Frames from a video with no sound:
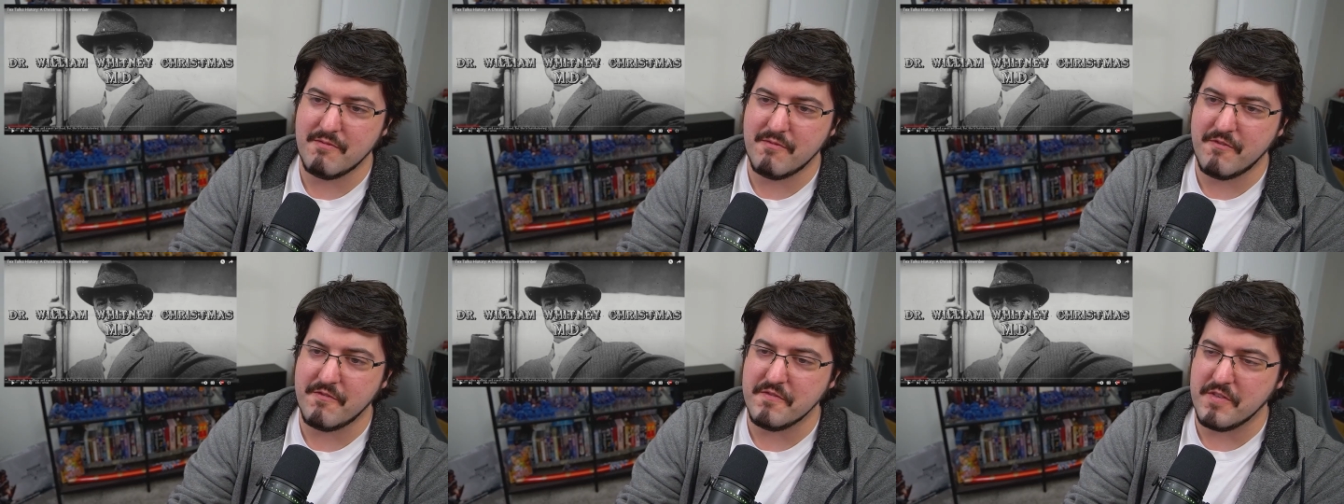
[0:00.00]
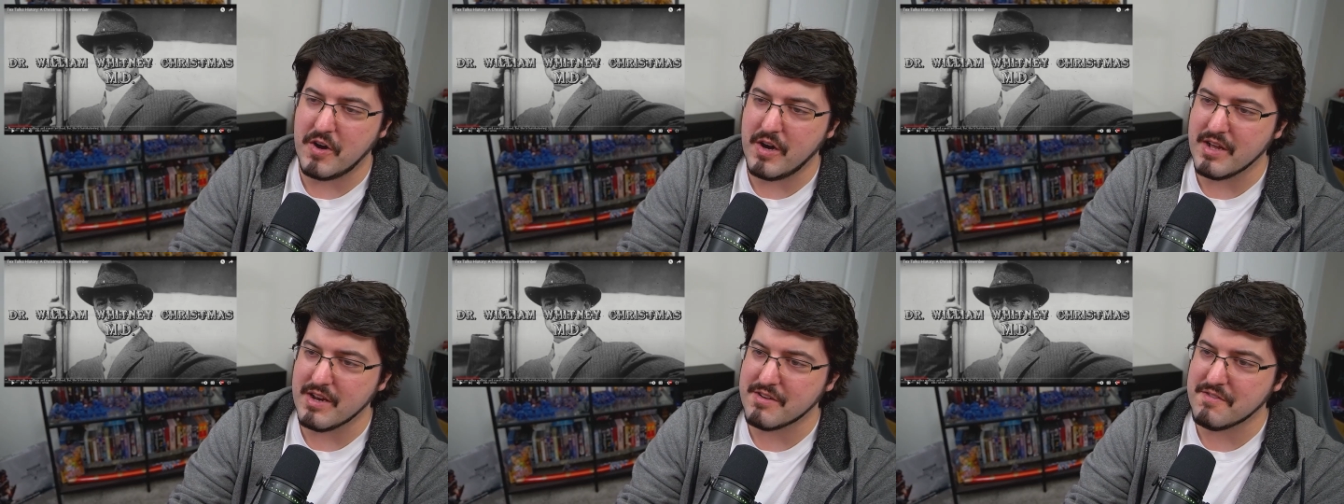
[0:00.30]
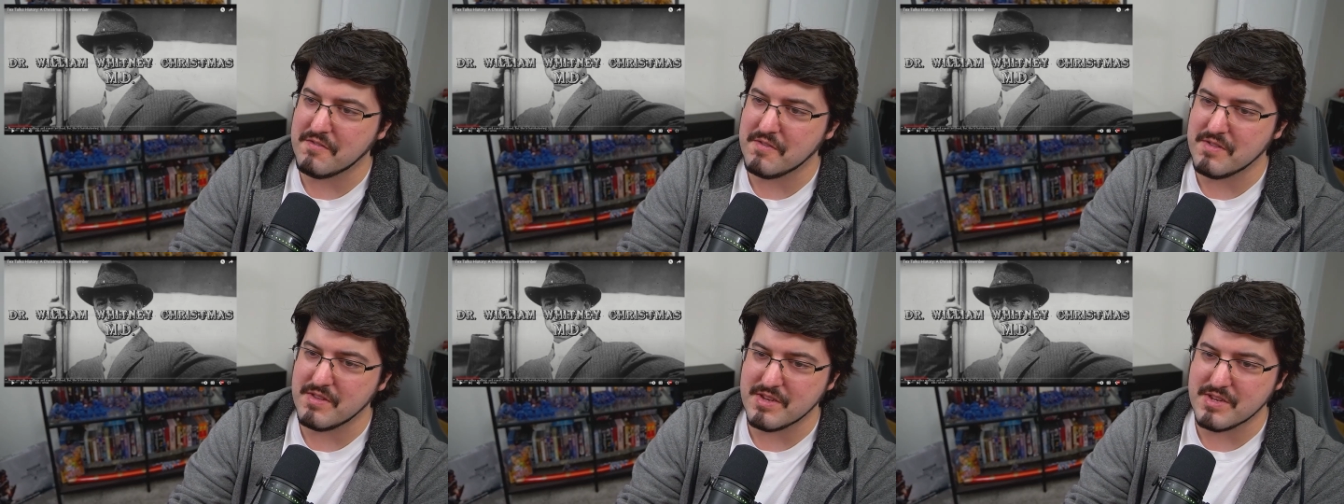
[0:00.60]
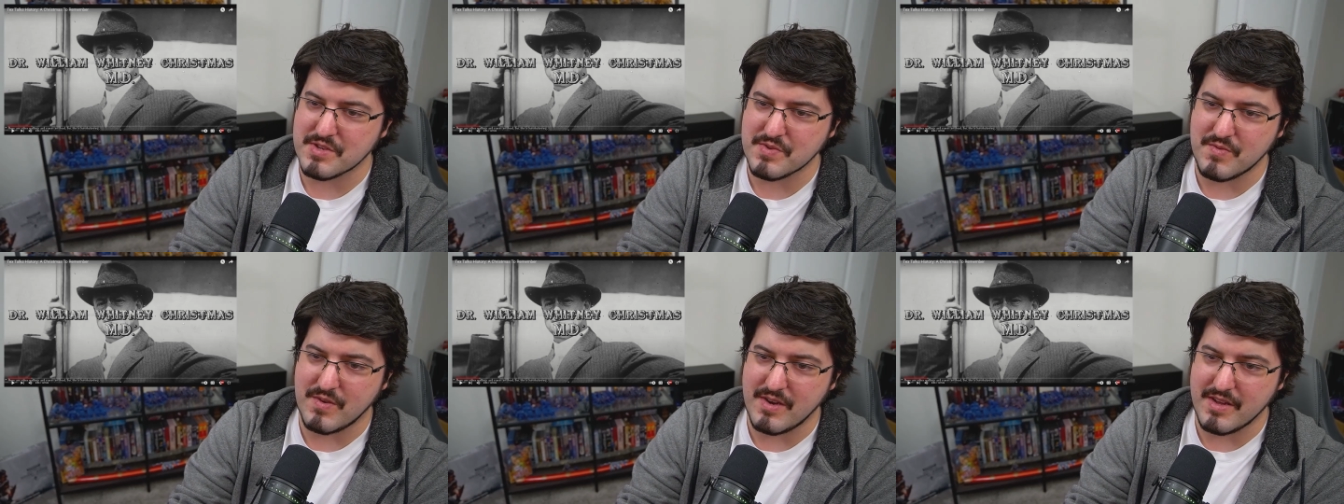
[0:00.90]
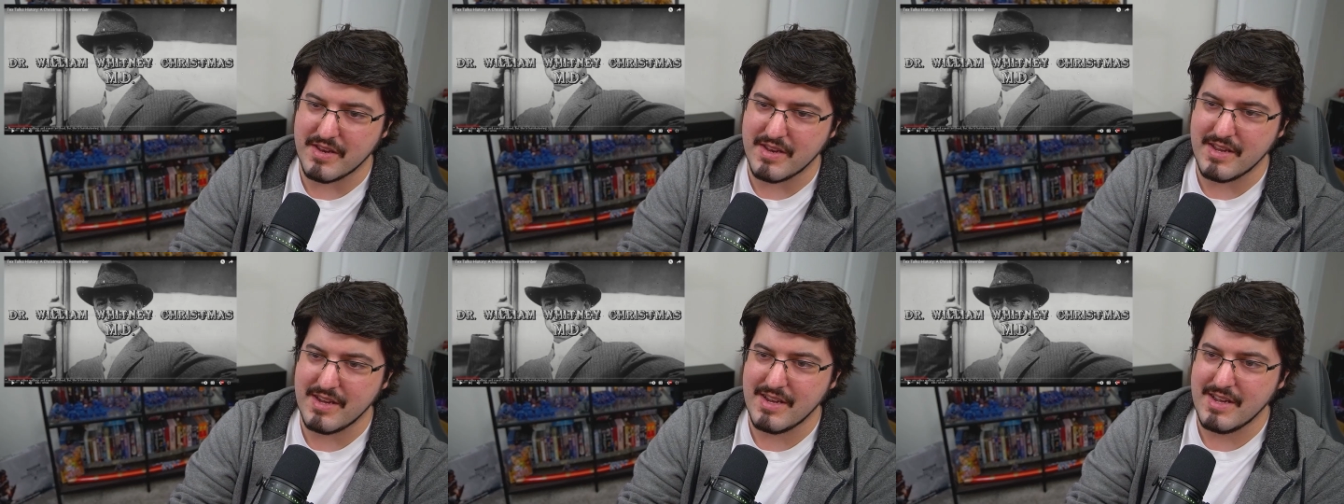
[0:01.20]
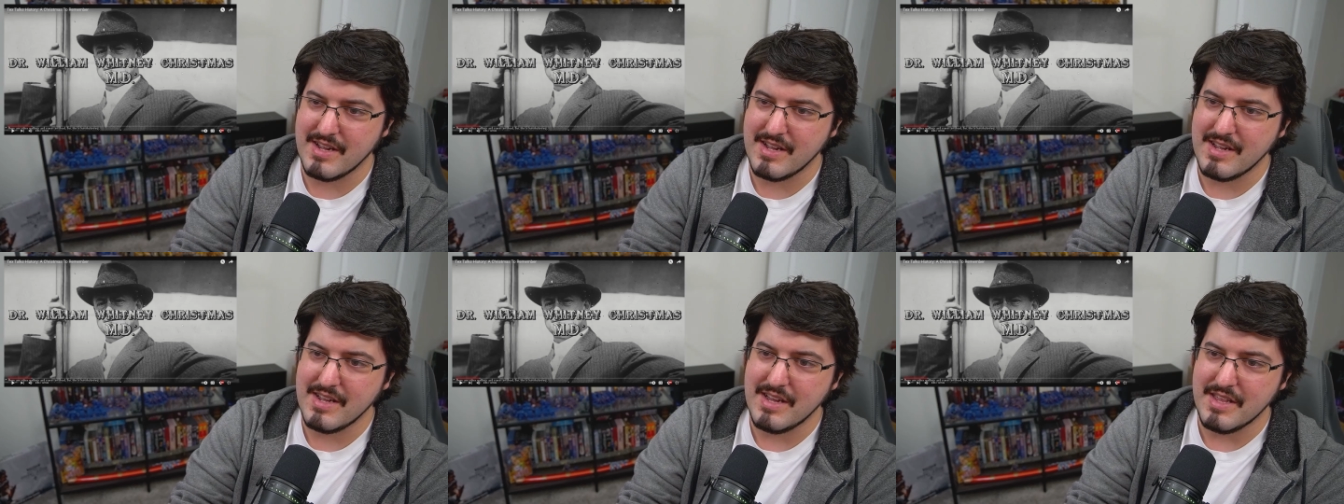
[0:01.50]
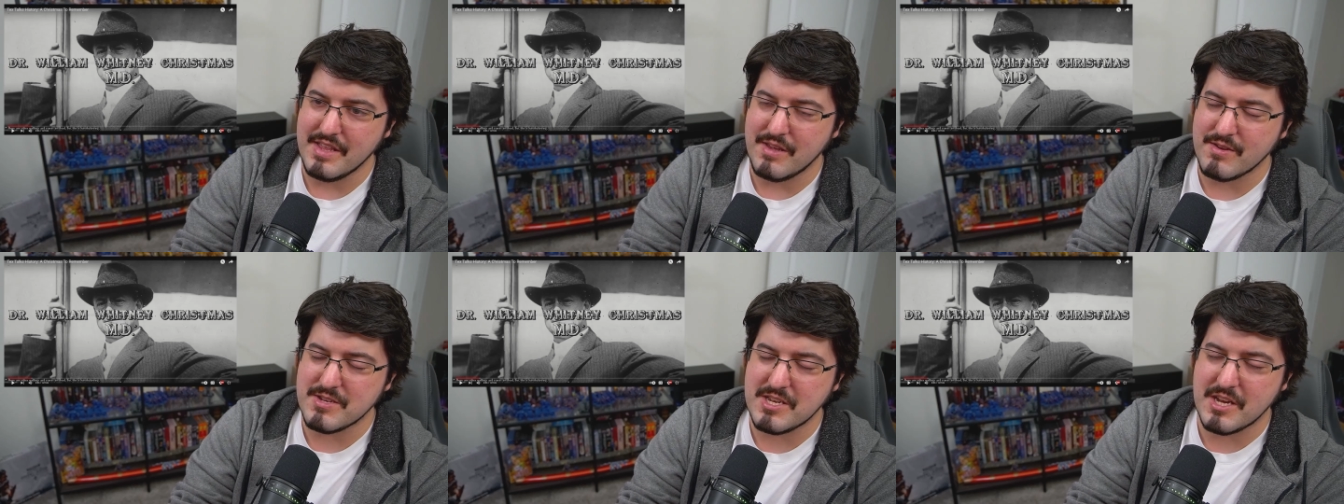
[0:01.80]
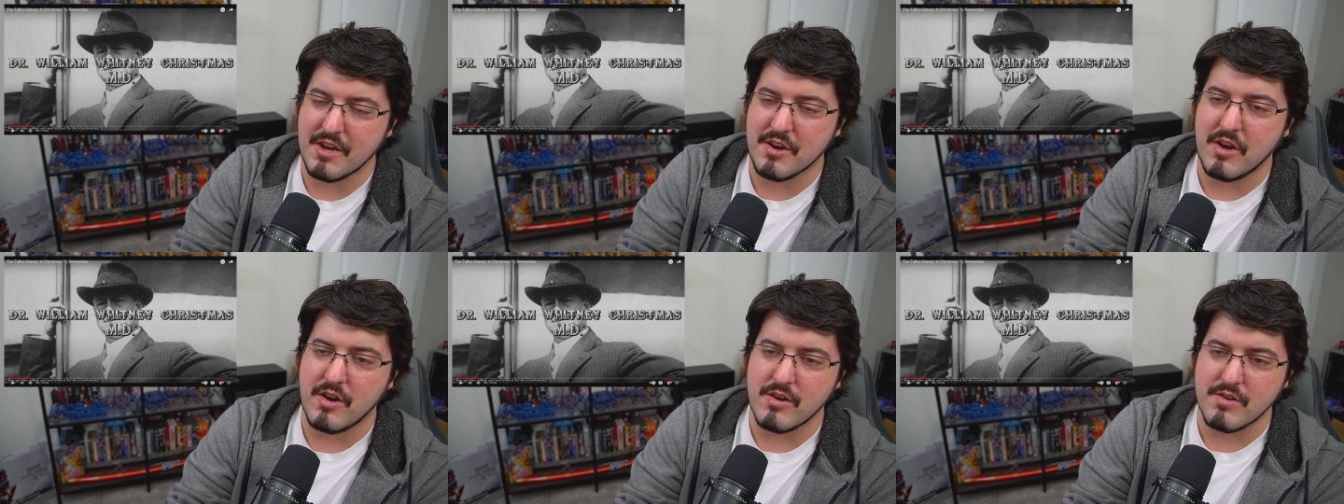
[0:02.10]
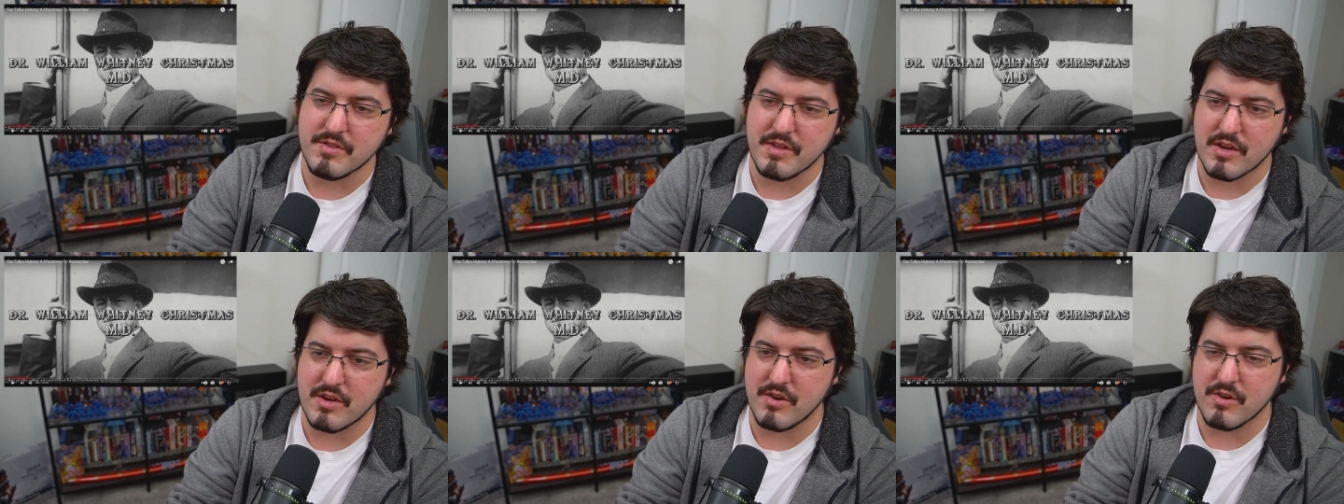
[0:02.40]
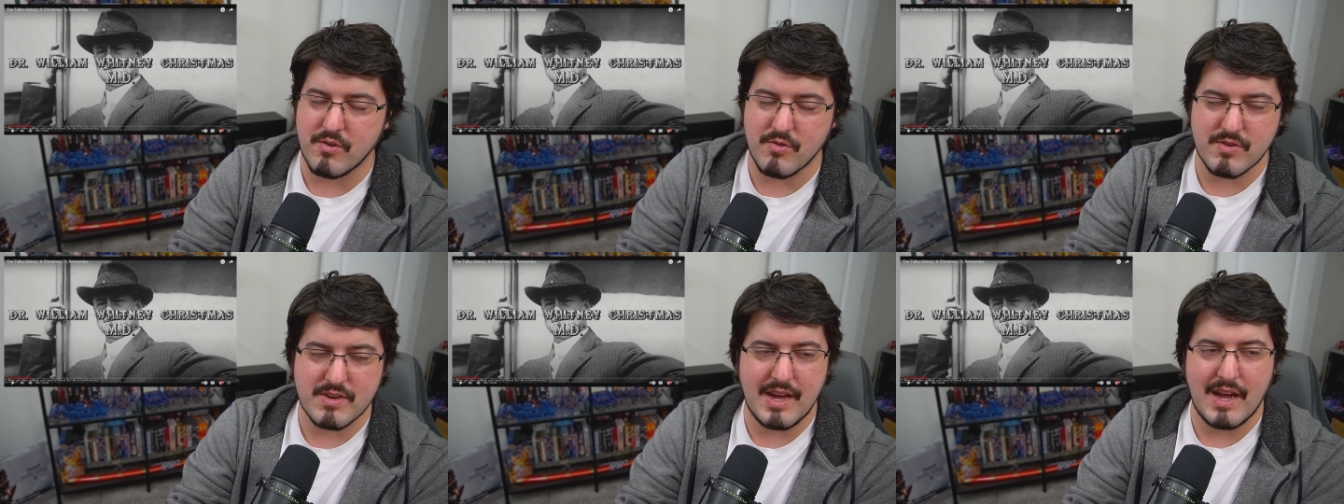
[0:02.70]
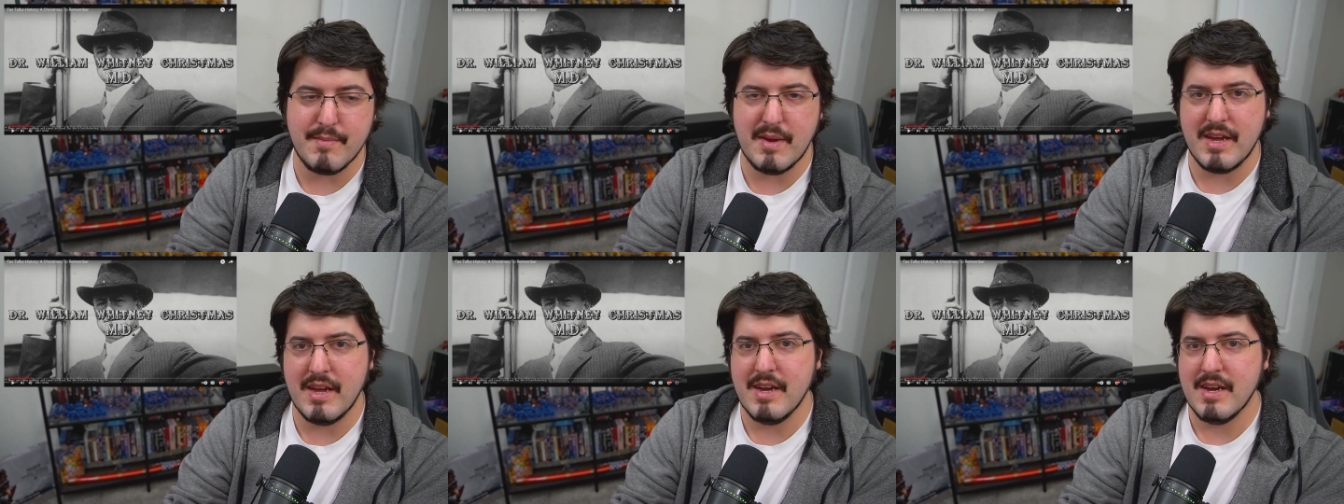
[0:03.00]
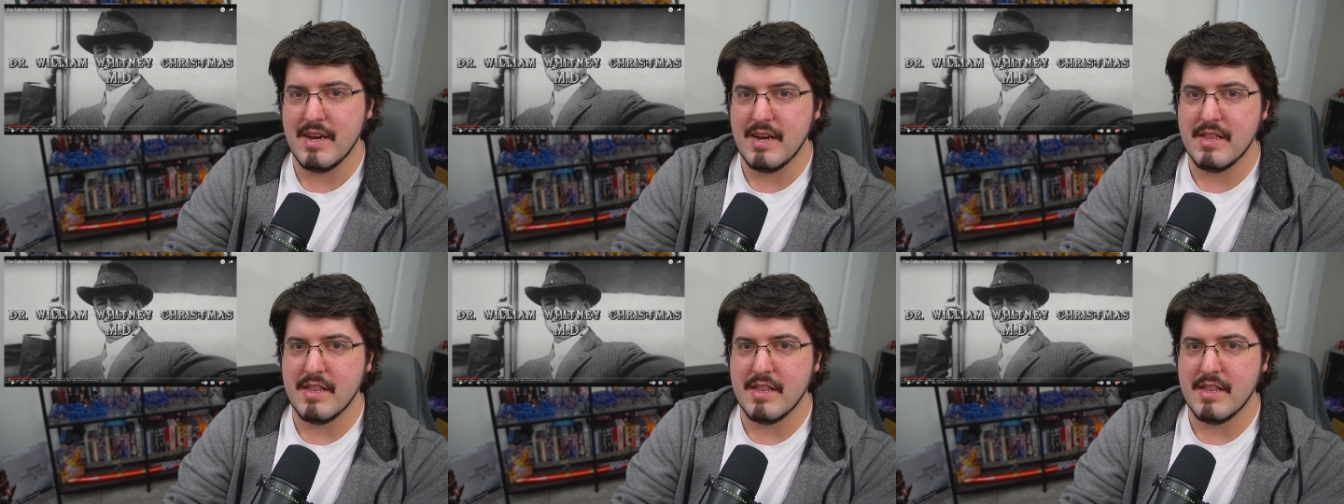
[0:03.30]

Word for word: font for this one that you see on all the good old timey.